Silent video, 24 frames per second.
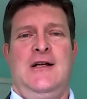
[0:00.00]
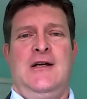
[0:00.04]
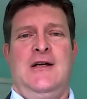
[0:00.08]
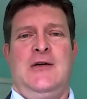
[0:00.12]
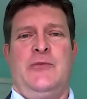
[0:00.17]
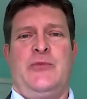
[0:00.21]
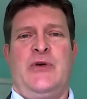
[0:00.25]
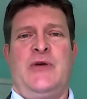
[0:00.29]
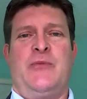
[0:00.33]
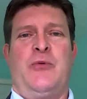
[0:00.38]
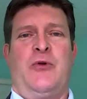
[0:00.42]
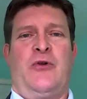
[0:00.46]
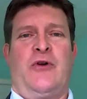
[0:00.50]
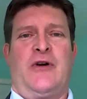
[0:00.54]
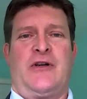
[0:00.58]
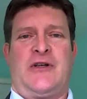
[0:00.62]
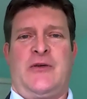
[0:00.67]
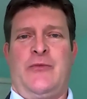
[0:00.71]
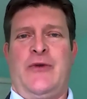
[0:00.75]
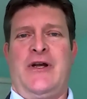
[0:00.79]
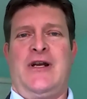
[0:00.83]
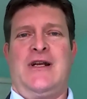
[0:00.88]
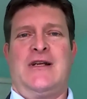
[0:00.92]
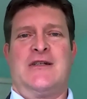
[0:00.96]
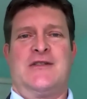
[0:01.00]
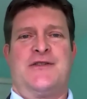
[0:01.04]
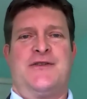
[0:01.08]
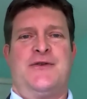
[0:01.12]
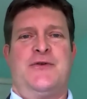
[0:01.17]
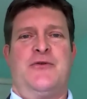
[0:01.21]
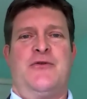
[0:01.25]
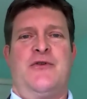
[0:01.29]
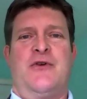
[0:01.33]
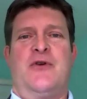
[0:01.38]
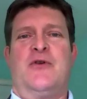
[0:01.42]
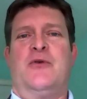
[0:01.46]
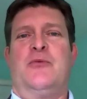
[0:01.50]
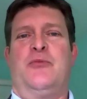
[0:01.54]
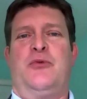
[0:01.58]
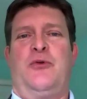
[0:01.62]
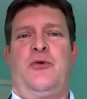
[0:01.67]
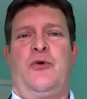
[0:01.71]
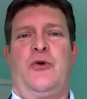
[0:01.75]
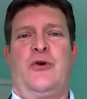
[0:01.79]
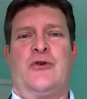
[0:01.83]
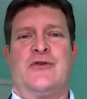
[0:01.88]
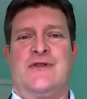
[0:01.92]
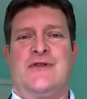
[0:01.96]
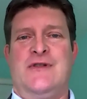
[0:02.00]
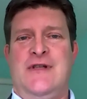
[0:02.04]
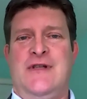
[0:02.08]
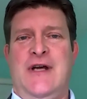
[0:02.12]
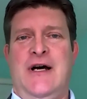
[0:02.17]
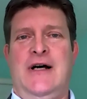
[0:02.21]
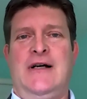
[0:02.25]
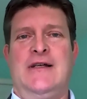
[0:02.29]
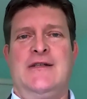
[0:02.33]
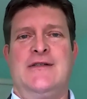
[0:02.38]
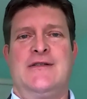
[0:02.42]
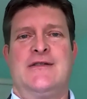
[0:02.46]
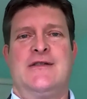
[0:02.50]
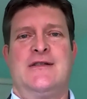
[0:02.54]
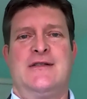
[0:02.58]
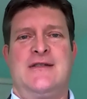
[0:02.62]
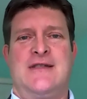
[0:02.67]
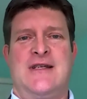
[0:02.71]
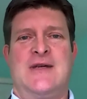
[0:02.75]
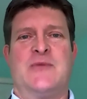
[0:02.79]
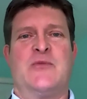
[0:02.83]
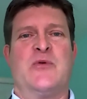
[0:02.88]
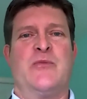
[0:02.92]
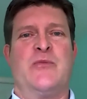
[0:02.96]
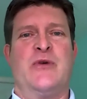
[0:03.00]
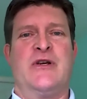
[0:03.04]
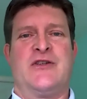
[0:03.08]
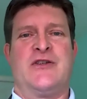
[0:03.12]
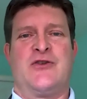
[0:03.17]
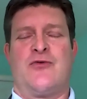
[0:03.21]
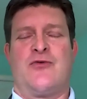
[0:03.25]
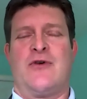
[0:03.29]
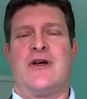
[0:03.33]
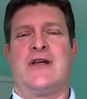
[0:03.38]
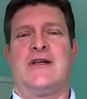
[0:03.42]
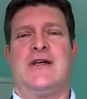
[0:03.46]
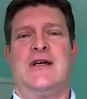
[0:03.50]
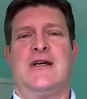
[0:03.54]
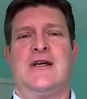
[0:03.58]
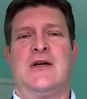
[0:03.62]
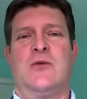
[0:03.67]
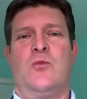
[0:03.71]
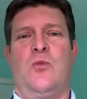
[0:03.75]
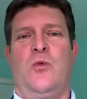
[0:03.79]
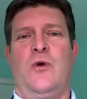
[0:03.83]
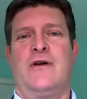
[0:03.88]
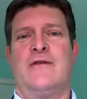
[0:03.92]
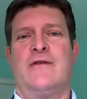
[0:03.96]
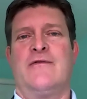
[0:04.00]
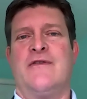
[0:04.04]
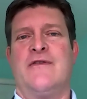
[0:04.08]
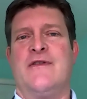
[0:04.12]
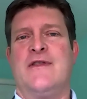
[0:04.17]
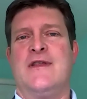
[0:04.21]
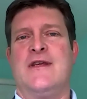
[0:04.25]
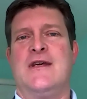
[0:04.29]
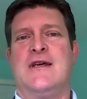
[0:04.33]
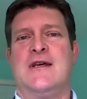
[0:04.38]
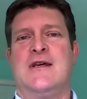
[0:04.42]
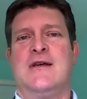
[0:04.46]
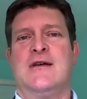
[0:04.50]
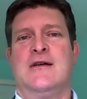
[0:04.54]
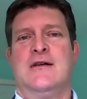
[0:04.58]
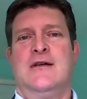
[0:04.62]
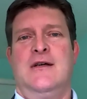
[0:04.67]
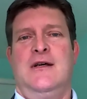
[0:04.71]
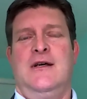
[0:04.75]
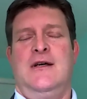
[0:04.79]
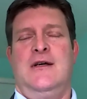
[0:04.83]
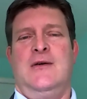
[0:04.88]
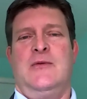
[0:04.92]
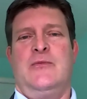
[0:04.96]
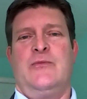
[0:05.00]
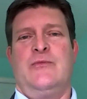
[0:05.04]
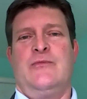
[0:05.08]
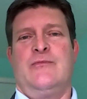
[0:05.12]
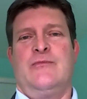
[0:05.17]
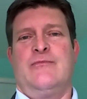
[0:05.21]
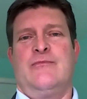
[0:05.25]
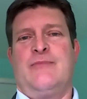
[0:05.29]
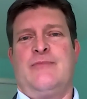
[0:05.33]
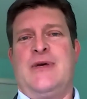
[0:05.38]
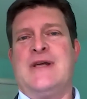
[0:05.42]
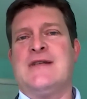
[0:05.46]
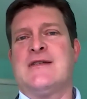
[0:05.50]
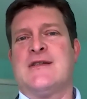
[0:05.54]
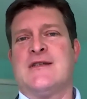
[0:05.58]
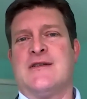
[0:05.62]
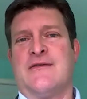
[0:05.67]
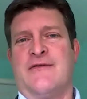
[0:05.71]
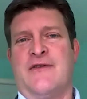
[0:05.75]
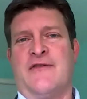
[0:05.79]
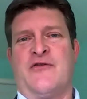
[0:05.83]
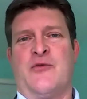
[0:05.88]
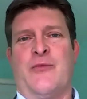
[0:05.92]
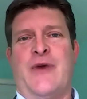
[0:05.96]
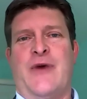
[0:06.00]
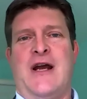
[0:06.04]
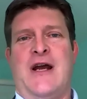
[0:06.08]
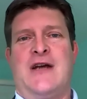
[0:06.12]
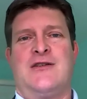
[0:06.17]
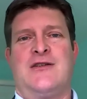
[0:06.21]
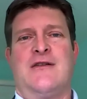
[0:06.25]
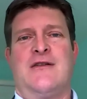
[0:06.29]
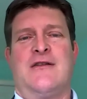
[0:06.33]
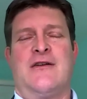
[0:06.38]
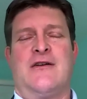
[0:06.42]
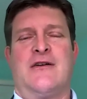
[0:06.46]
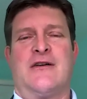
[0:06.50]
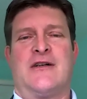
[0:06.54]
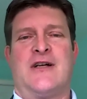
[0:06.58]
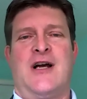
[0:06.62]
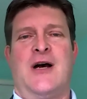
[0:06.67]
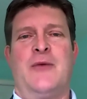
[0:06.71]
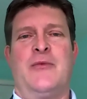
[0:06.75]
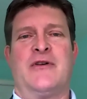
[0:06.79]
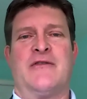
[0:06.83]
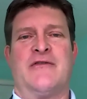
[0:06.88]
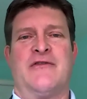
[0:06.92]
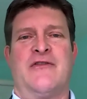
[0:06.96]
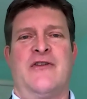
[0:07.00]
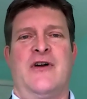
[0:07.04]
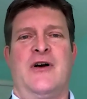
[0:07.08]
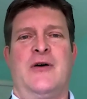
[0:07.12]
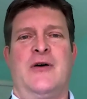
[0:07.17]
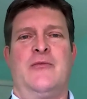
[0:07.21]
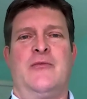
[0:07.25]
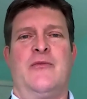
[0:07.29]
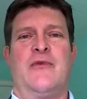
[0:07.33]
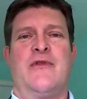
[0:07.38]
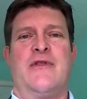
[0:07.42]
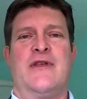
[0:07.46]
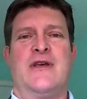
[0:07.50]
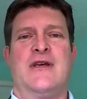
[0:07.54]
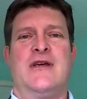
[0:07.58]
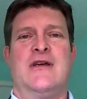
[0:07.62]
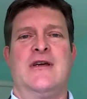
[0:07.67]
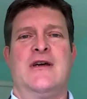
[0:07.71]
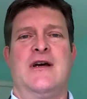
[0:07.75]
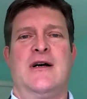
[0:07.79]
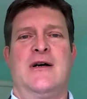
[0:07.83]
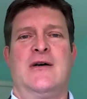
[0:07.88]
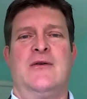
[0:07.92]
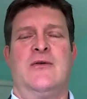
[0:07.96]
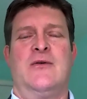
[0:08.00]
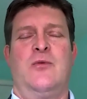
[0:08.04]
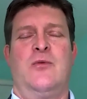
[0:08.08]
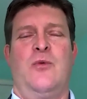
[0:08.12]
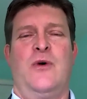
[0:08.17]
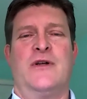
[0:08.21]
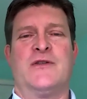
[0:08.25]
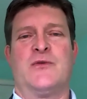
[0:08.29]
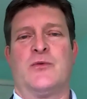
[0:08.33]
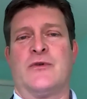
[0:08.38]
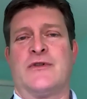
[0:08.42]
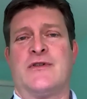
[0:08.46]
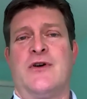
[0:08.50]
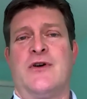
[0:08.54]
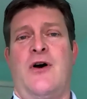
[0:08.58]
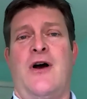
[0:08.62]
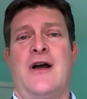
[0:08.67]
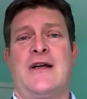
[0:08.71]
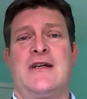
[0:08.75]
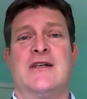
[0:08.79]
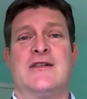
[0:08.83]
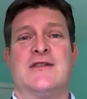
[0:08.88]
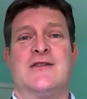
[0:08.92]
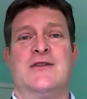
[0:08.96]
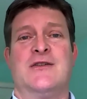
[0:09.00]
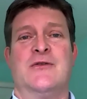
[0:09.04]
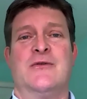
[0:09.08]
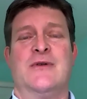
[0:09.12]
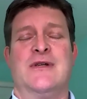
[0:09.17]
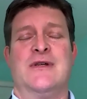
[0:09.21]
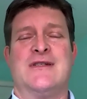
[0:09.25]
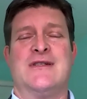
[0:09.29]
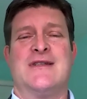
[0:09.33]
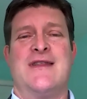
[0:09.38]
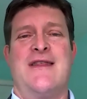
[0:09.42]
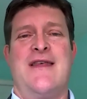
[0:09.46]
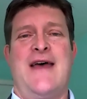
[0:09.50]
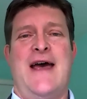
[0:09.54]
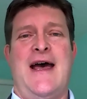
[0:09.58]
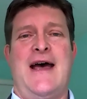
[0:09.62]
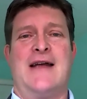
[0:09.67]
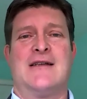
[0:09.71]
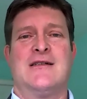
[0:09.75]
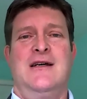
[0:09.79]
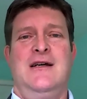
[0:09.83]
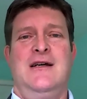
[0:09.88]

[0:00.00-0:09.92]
people are committing to their employers does seem to be shrinking. And one of the pieces of information that are coming from the ones we're talking to is that